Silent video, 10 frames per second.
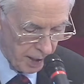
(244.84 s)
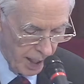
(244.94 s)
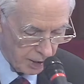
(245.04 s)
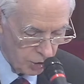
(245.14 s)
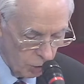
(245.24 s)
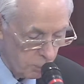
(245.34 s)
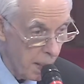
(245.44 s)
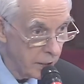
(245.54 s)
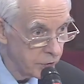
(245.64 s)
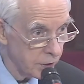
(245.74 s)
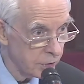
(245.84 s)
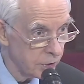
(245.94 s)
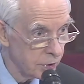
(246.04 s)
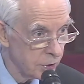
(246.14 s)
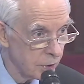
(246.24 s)
had no
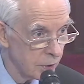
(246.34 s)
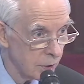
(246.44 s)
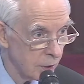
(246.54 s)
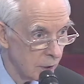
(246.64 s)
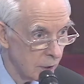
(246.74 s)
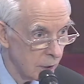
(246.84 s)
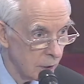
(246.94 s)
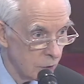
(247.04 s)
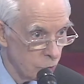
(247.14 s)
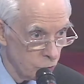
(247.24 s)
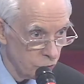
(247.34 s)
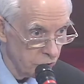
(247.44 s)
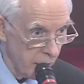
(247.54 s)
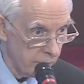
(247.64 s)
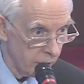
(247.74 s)
basis to
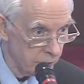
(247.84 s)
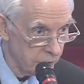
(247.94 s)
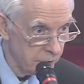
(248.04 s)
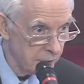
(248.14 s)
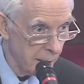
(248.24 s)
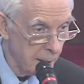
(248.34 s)
save us.